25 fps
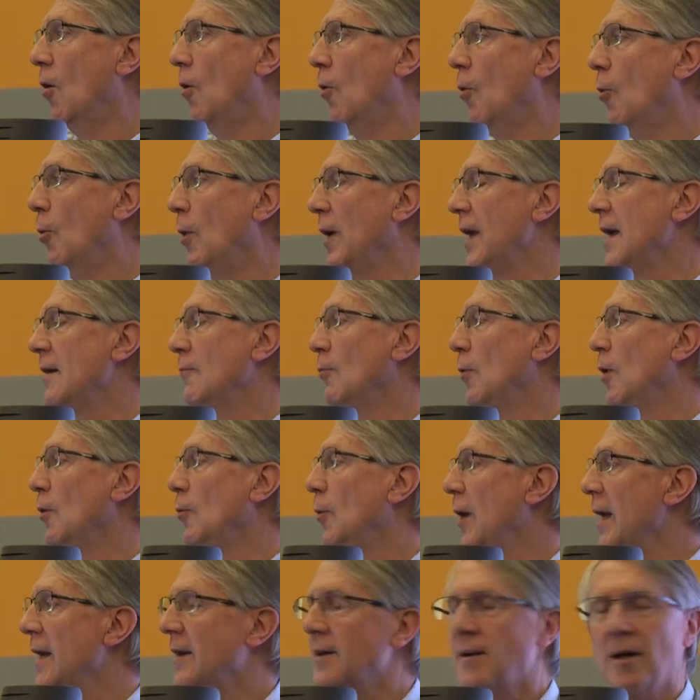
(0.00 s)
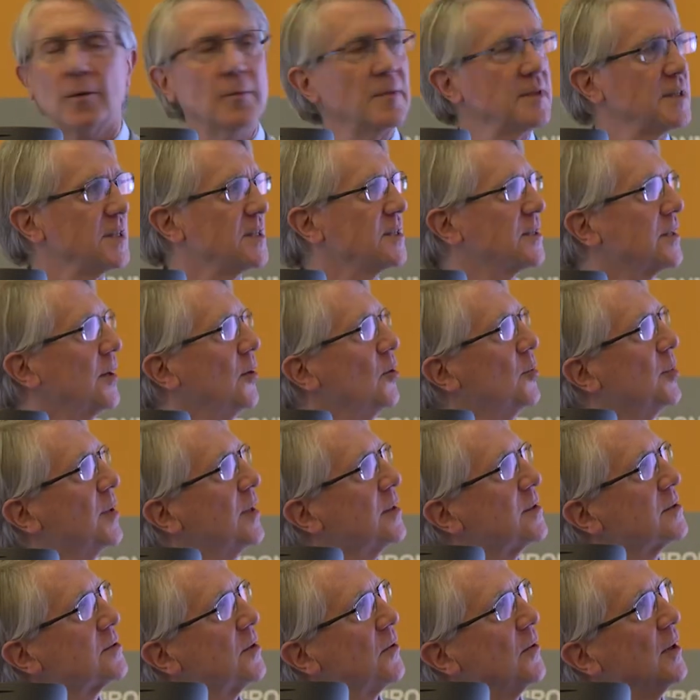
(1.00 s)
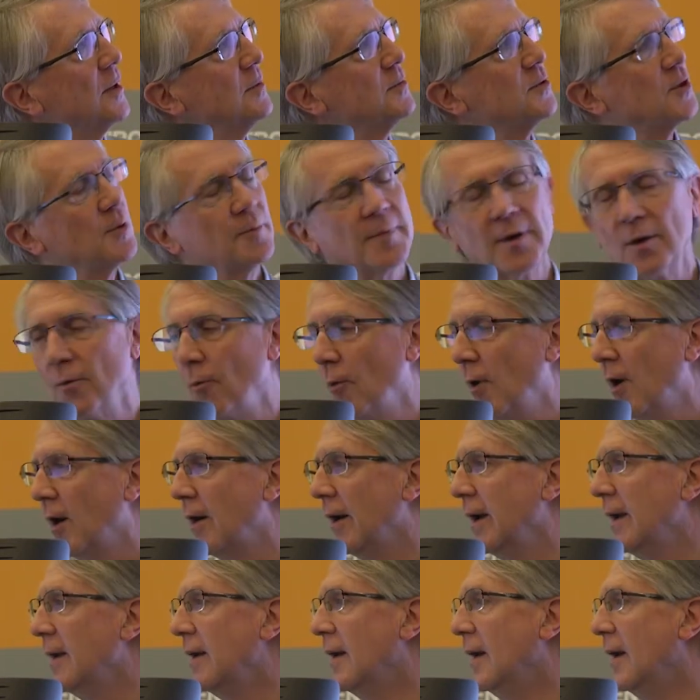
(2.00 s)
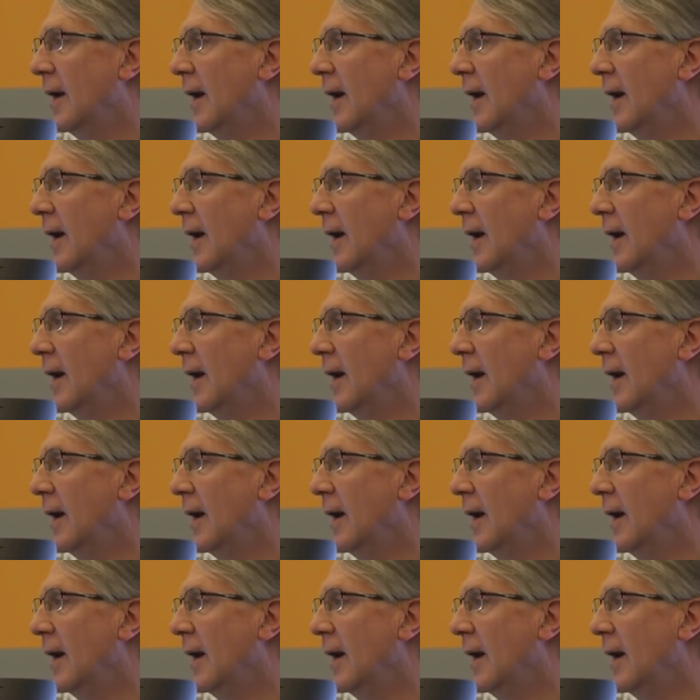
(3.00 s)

Or will we, will we end up with dystopia? Sorry, it should be a Y.